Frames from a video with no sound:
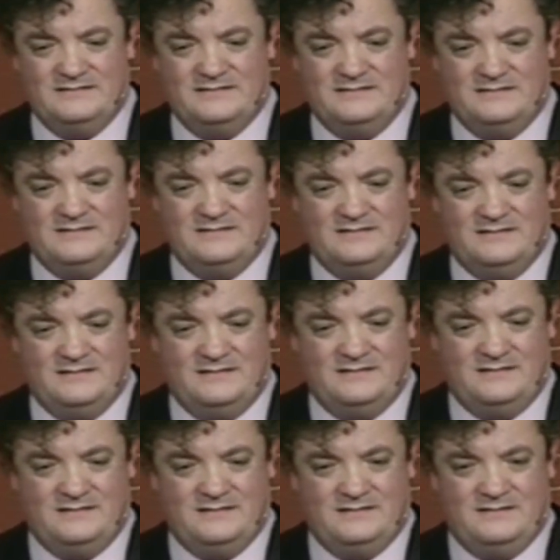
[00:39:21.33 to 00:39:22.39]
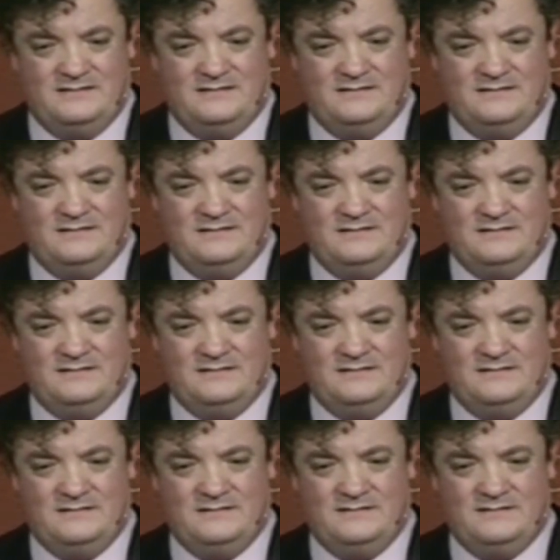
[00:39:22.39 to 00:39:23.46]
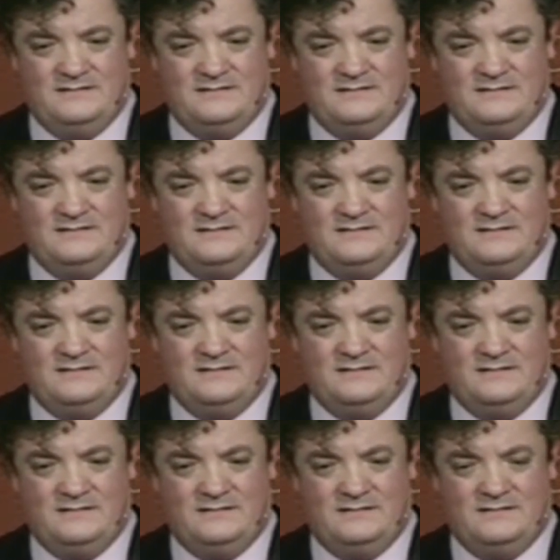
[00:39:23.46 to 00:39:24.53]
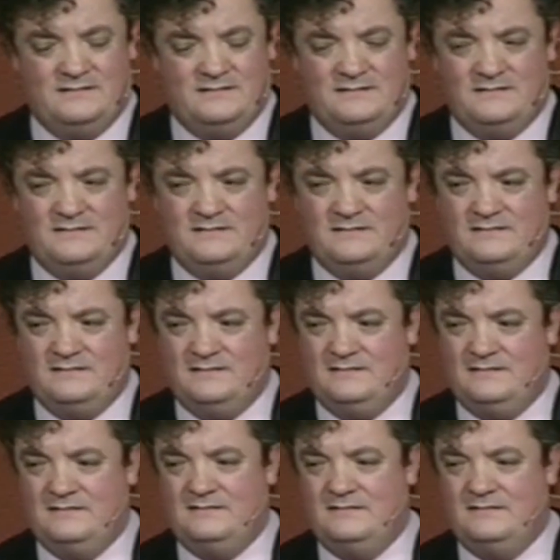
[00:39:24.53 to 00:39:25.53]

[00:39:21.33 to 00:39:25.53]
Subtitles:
(no one is talking)